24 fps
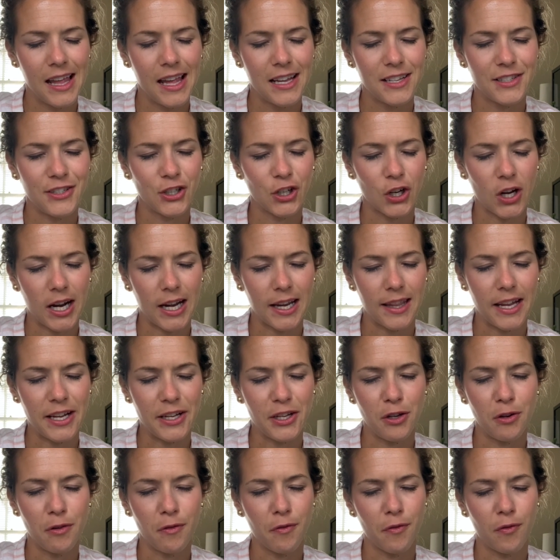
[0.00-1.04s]
Dear God,
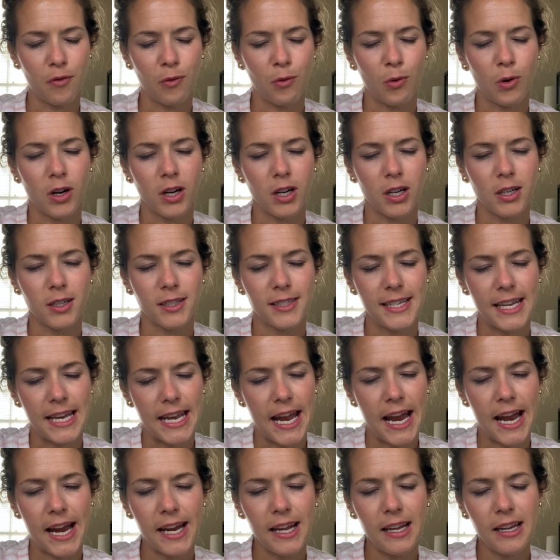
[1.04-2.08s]
thank you for
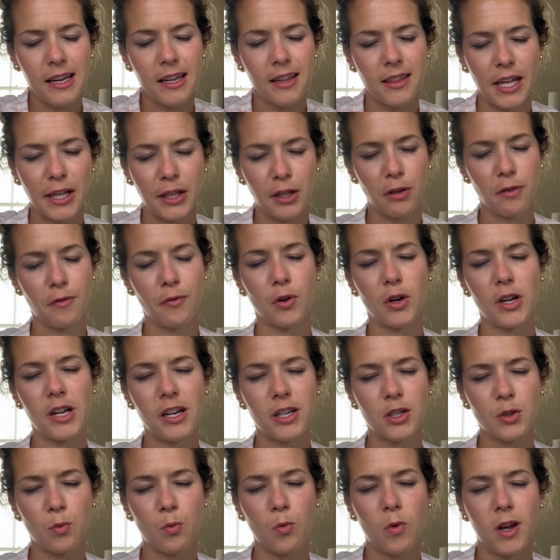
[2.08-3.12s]
today. Thank you for
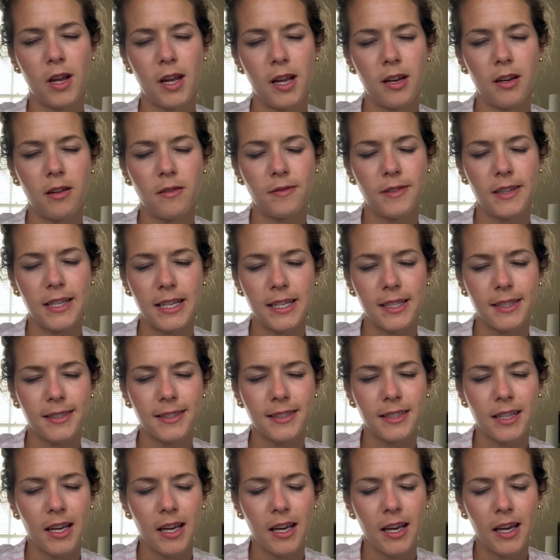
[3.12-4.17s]
each one of
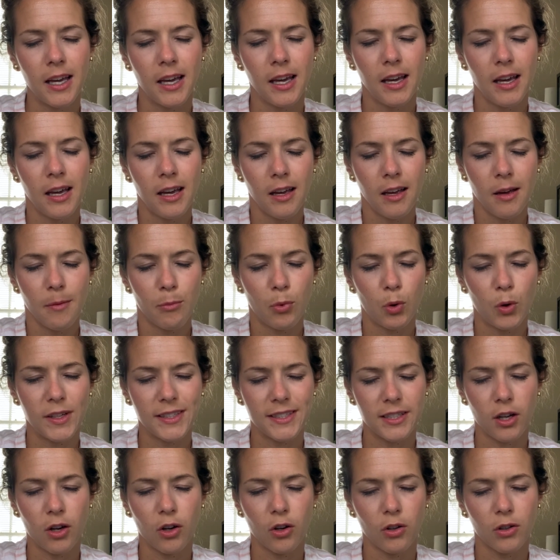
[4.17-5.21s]
these
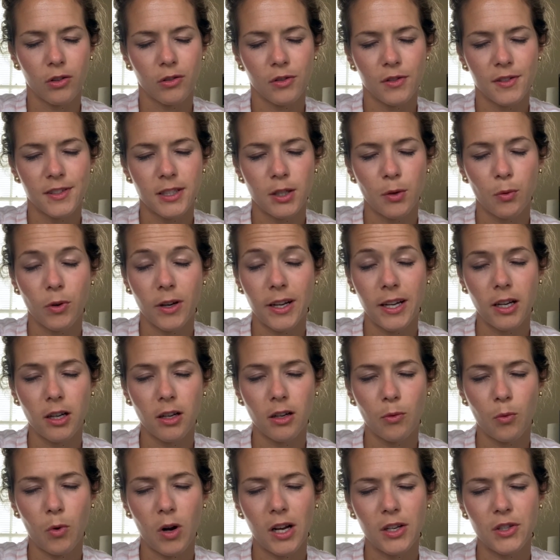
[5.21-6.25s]
boys and girls who are
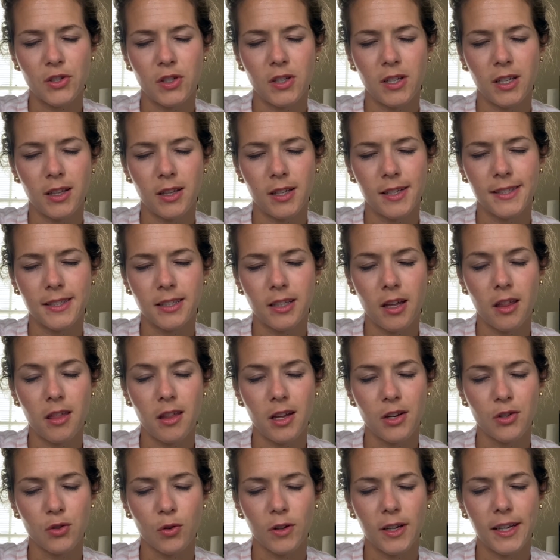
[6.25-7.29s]
here watching this
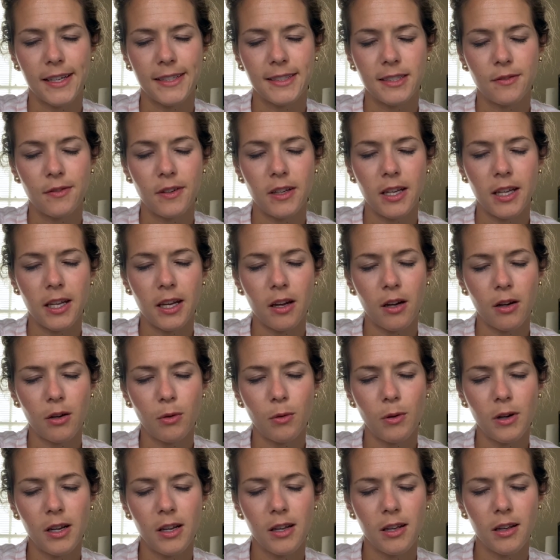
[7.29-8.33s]
Cathedral Kids
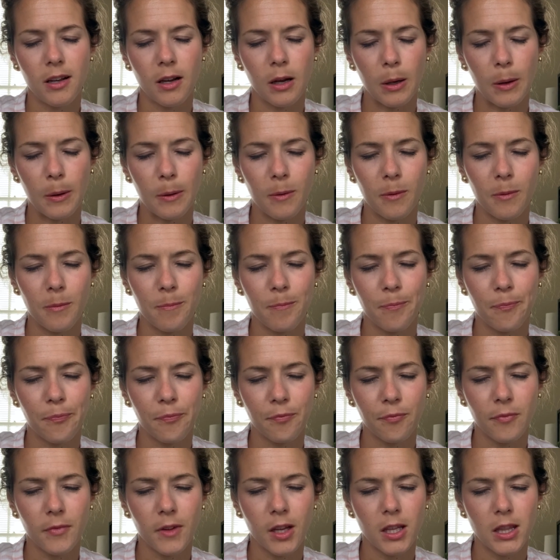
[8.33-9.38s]
video.
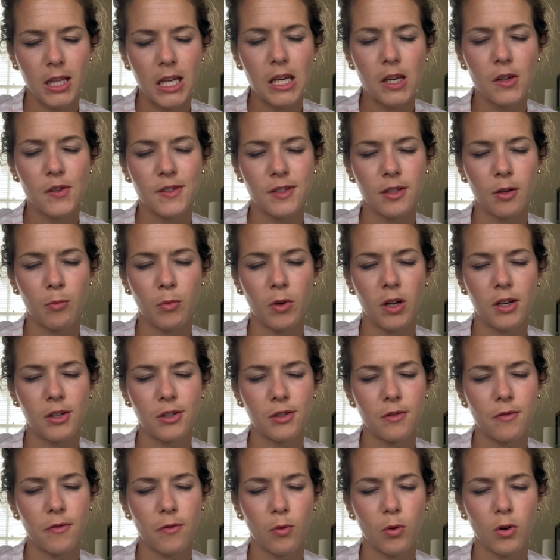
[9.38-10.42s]
Um, thank you so
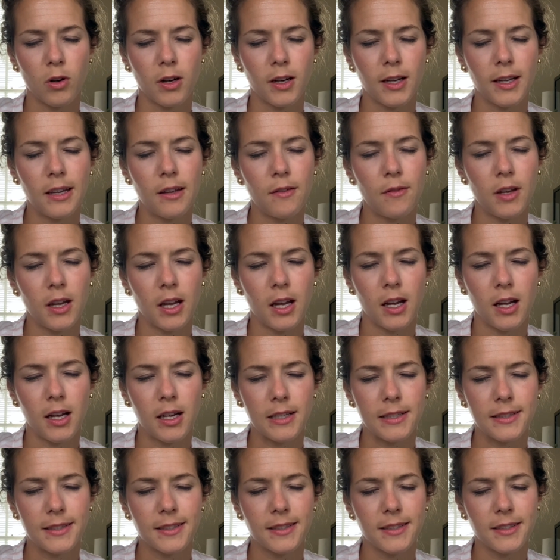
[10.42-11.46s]
much for giving
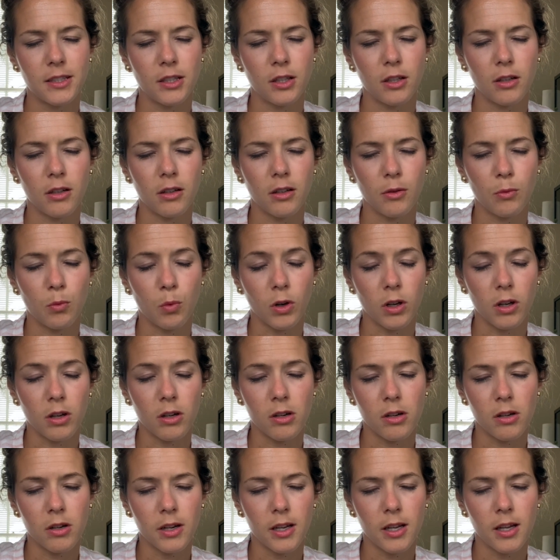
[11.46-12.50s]
us your
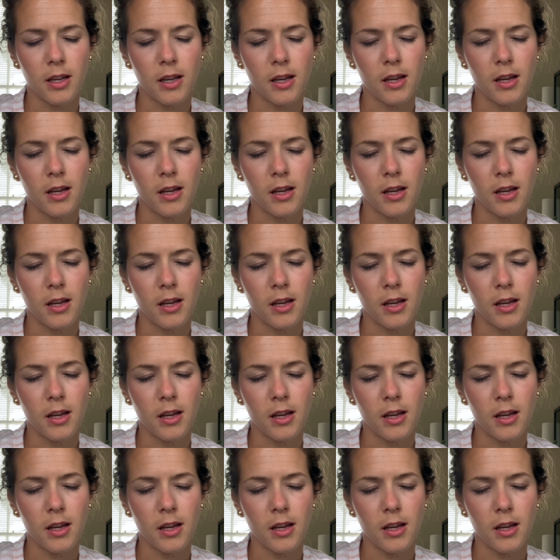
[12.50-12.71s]
word.